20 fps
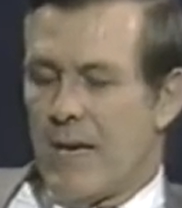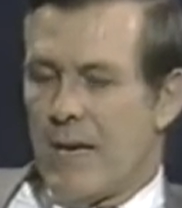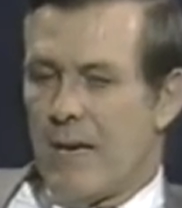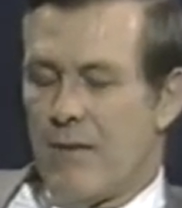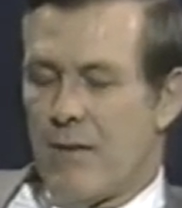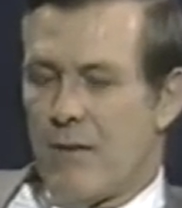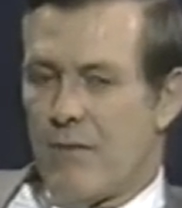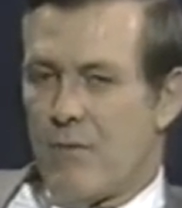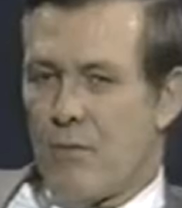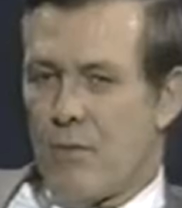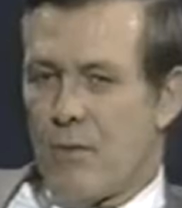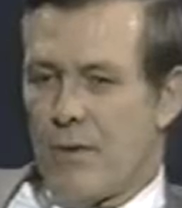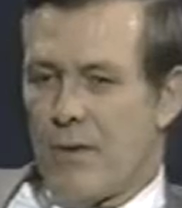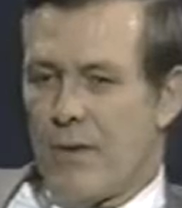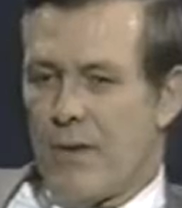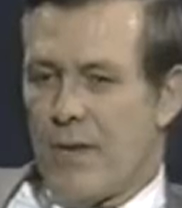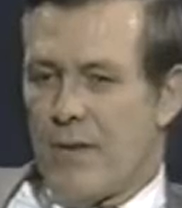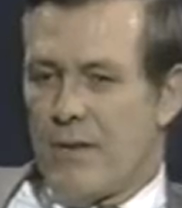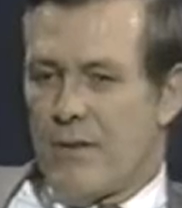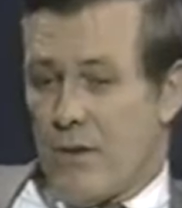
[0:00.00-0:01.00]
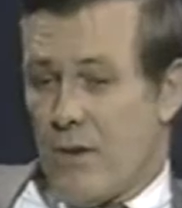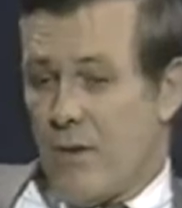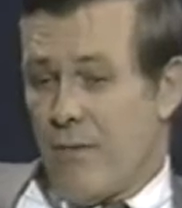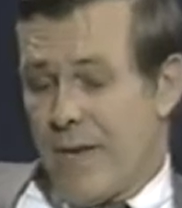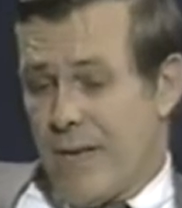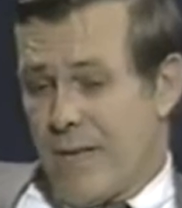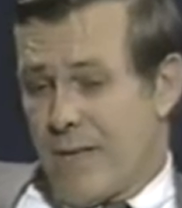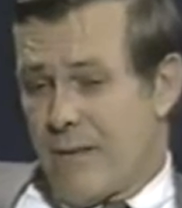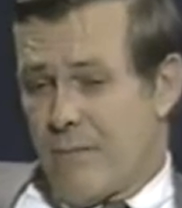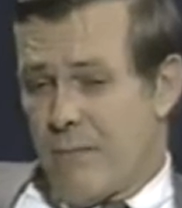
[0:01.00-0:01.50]
Therefore, the
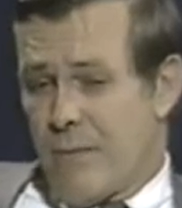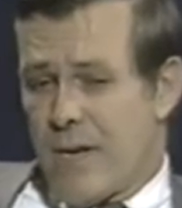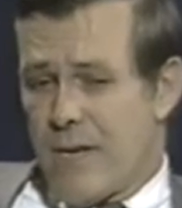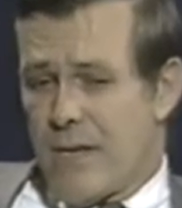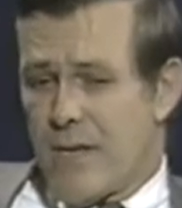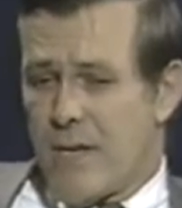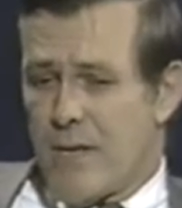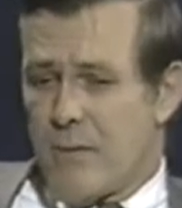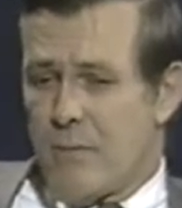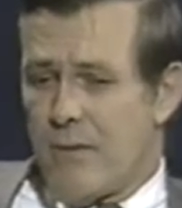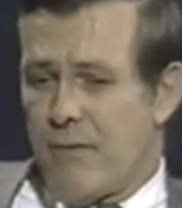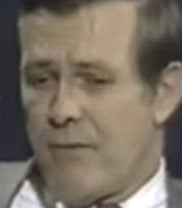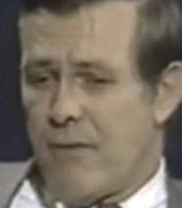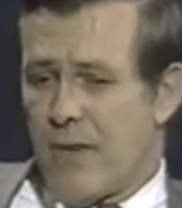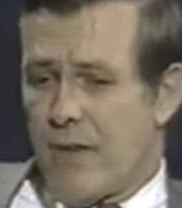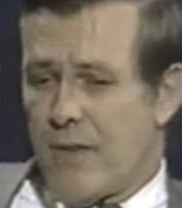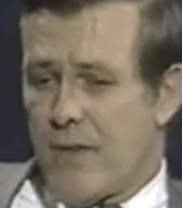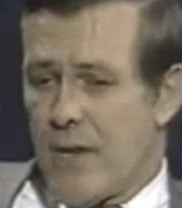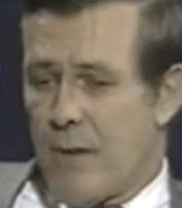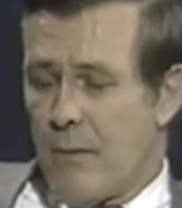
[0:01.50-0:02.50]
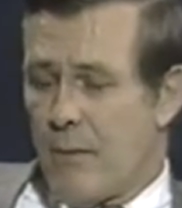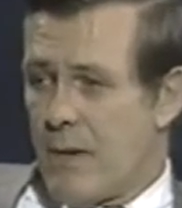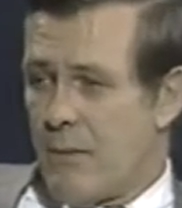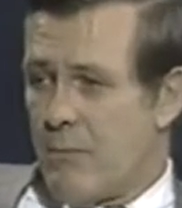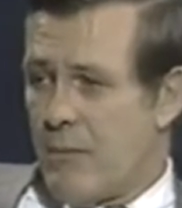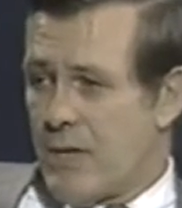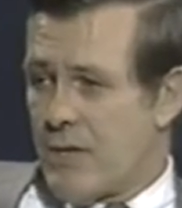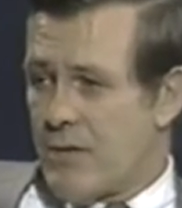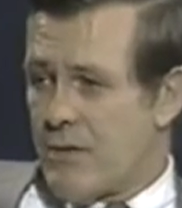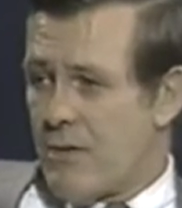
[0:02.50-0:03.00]
Soviets, in my judgment, felt they were in
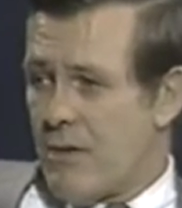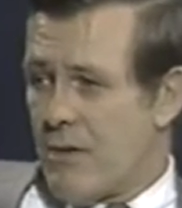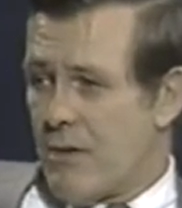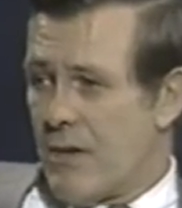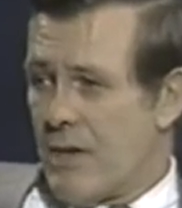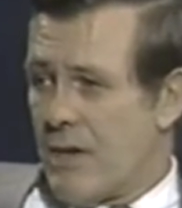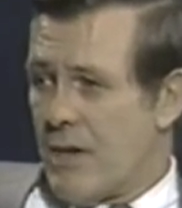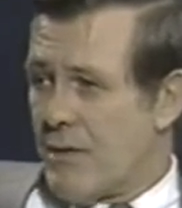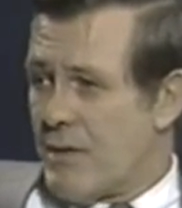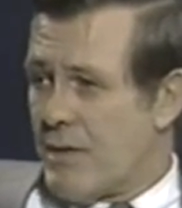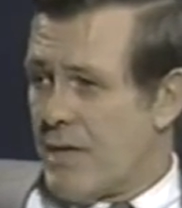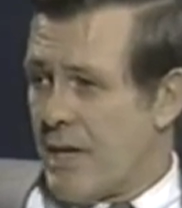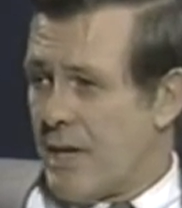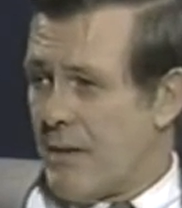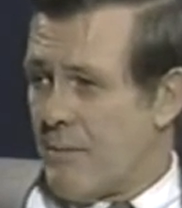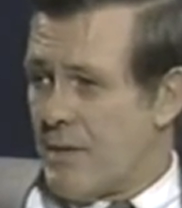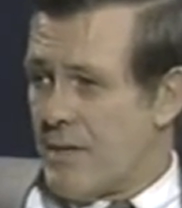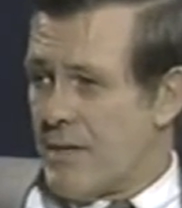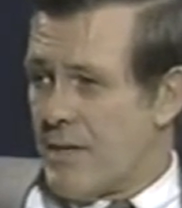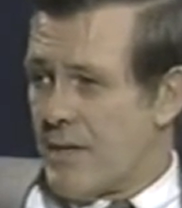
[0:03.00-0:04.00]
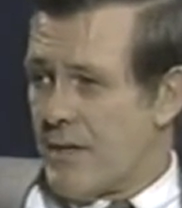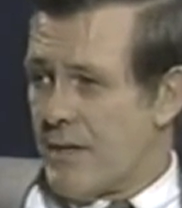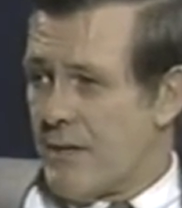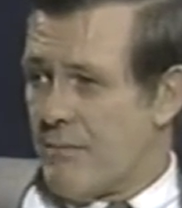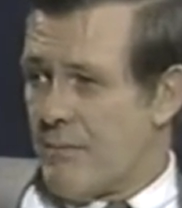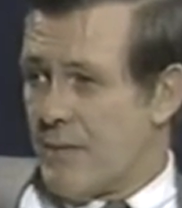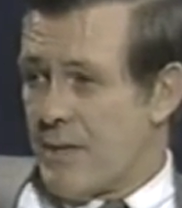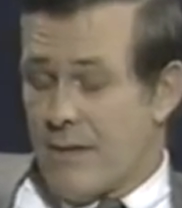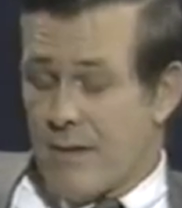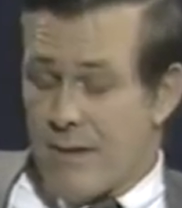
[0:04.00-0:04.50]
a much stronger negotiating position.
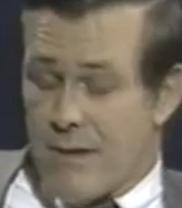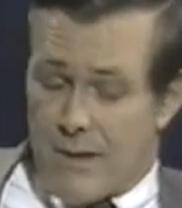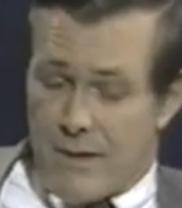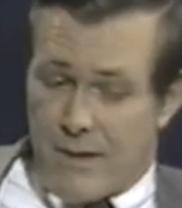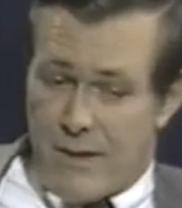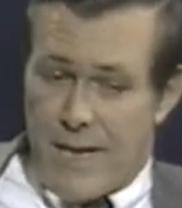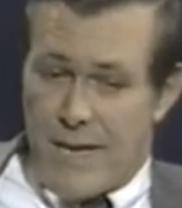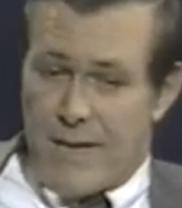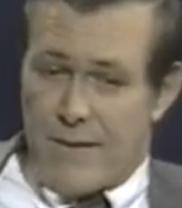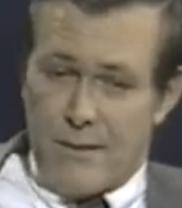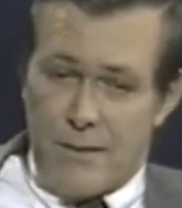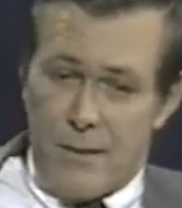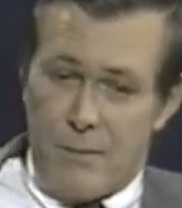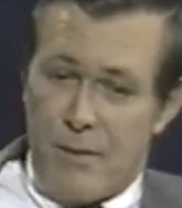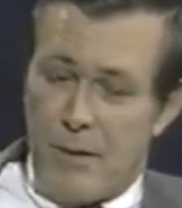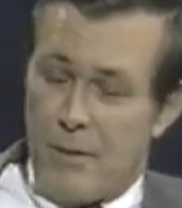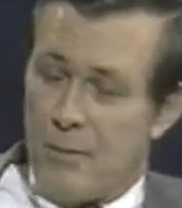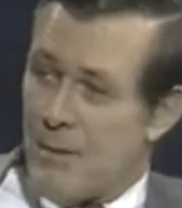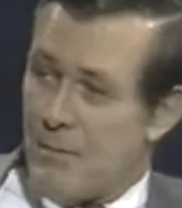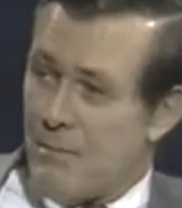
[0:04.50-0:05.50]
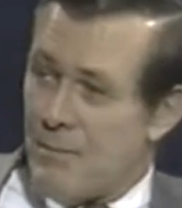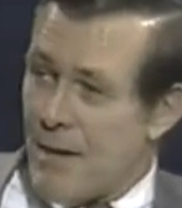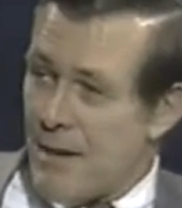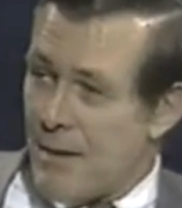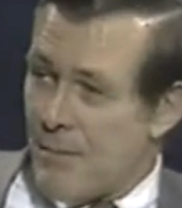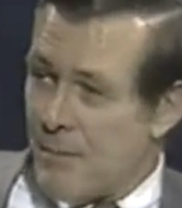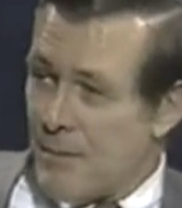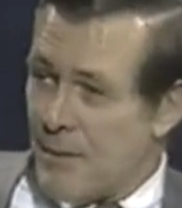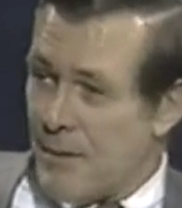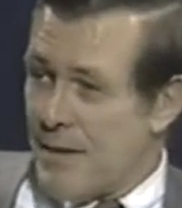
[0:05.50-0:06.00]
Mr. Carter canceled the B-1
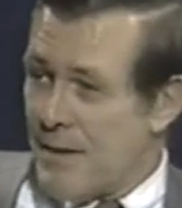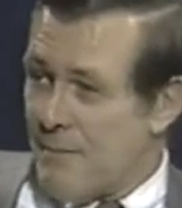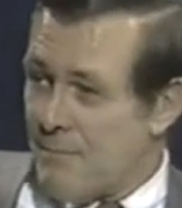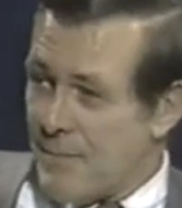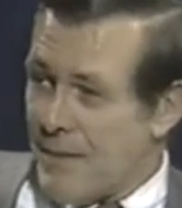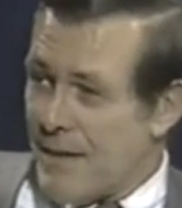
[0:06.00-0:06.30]
bomber, he